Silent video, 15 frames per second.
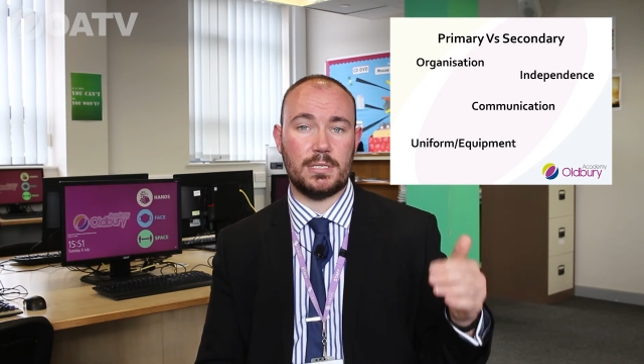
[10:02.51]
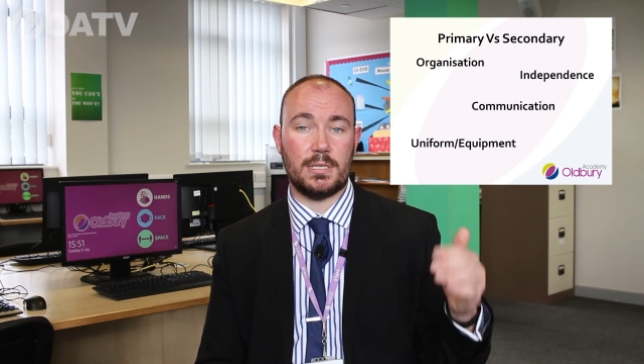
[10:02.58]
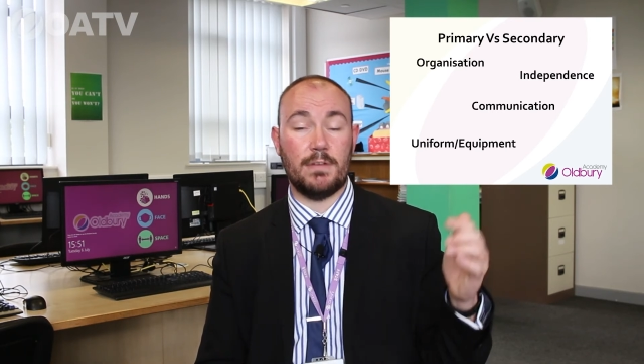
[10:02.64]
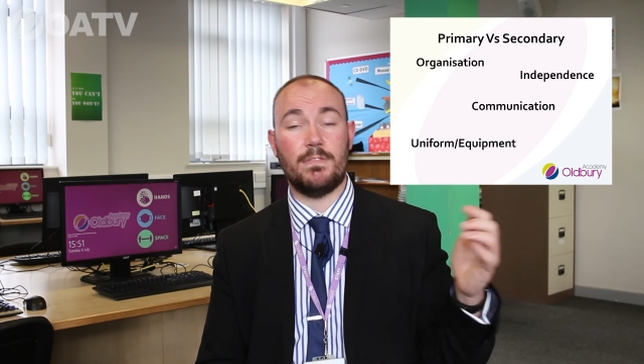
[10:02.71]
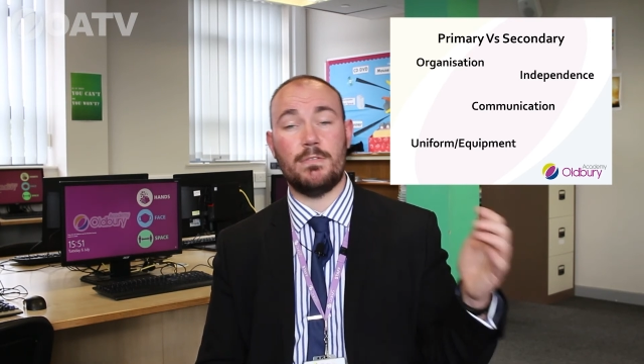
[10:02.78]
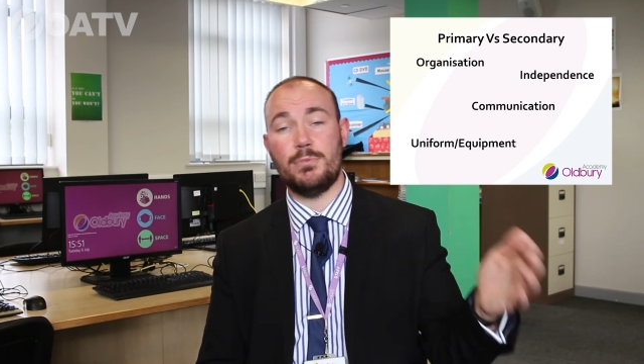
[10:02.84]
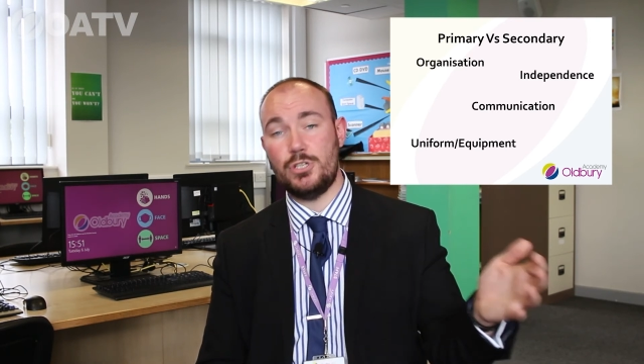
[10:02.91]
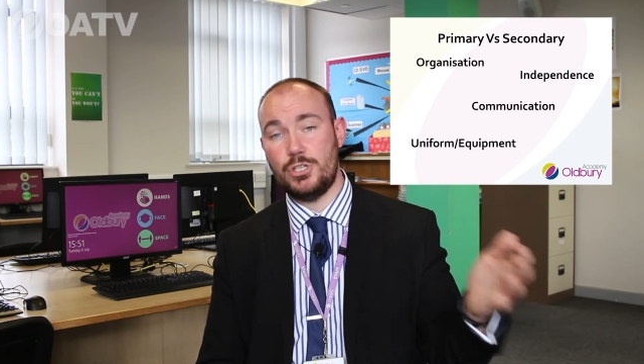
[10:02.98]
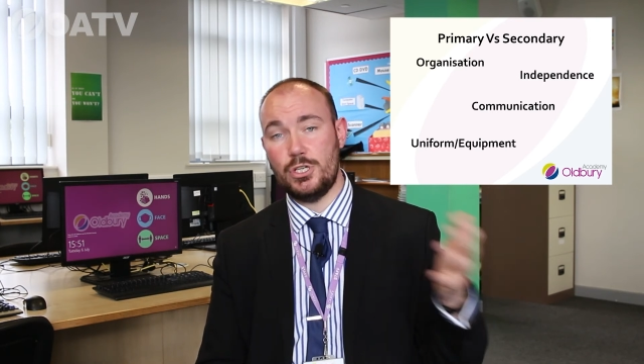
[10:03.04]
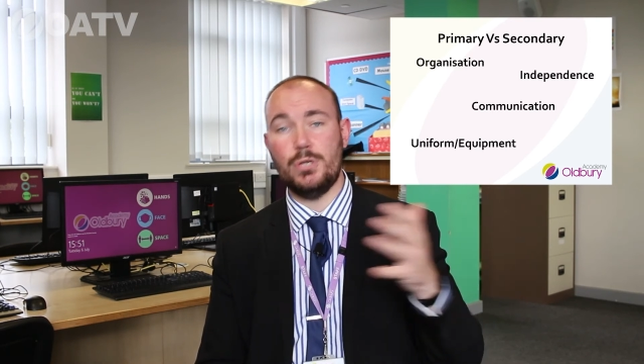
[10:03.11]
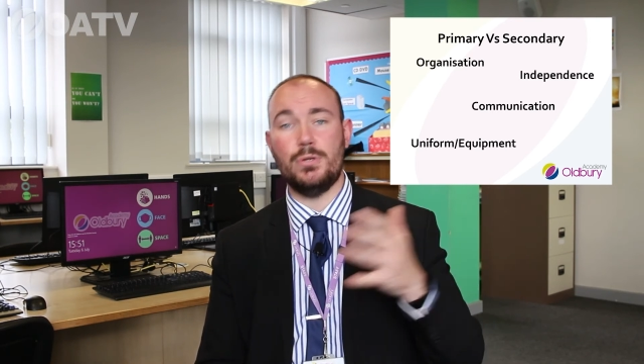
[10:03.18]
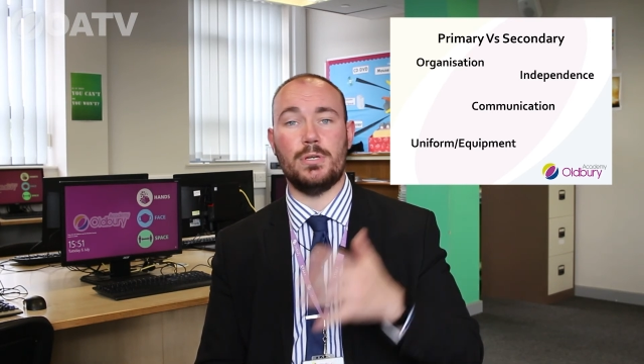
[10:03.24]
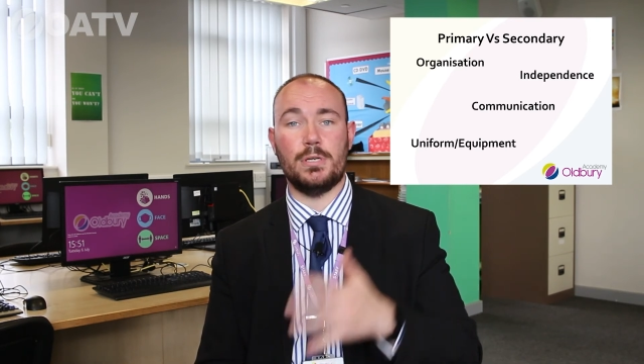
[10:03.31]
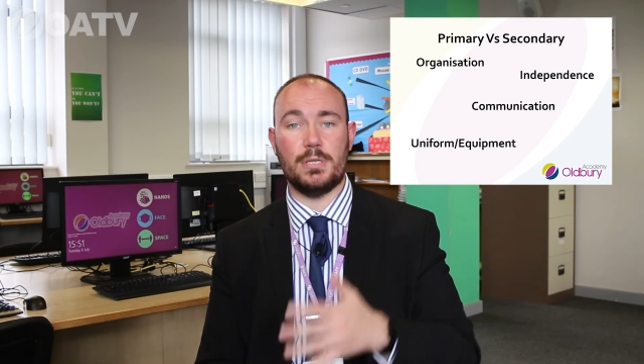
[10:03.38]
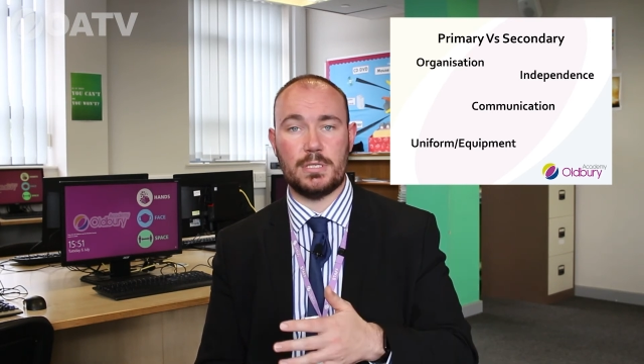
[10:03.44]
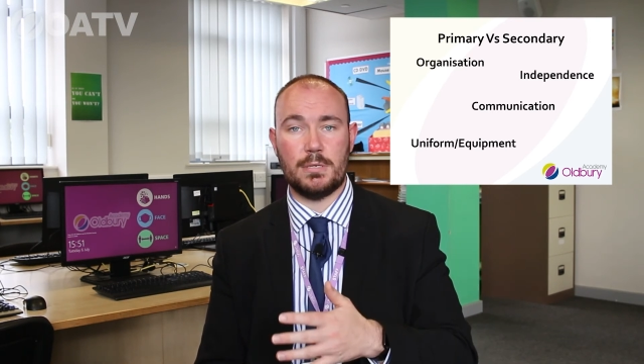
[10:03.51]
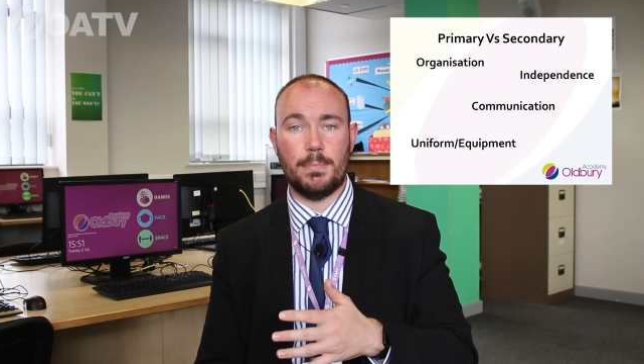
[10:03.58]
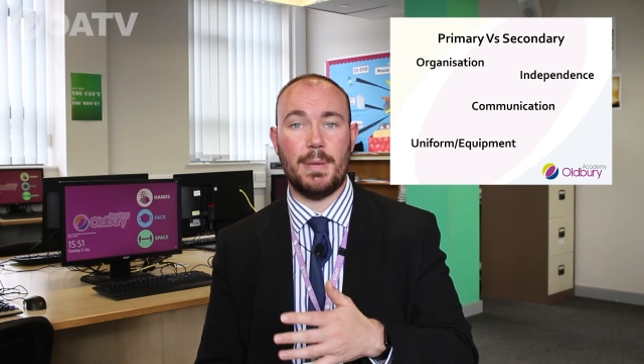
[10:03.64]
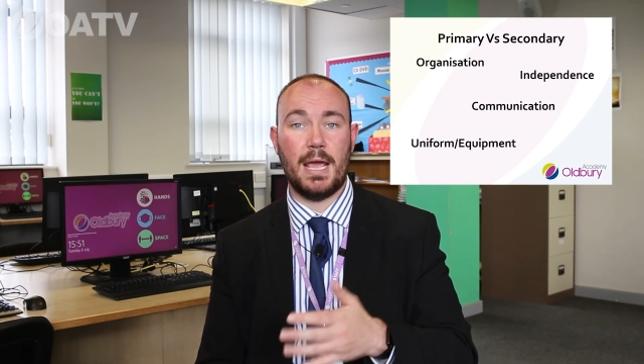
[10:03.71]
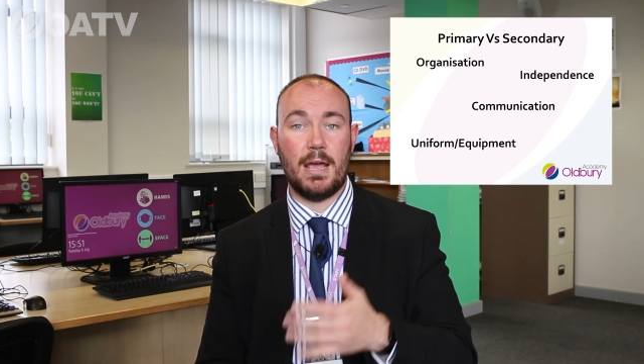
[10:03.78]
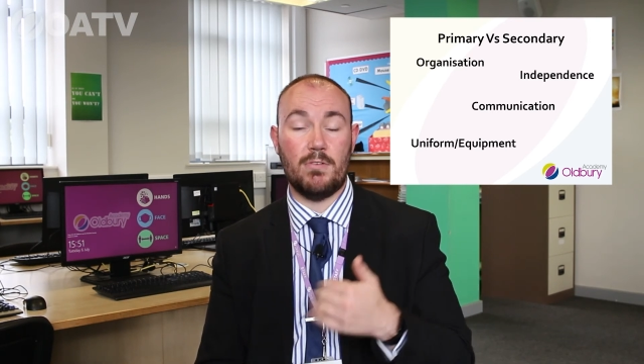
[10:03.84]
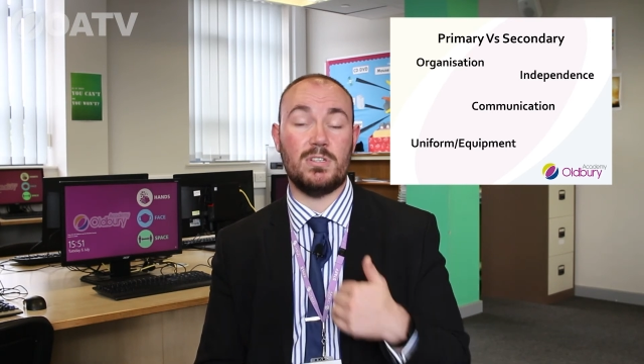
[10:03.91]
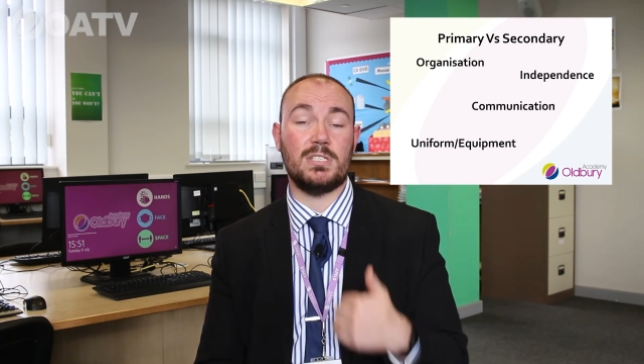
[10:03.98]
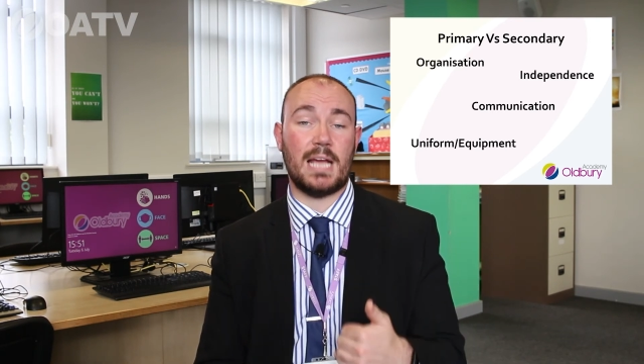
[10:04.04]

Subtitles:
and from students to parents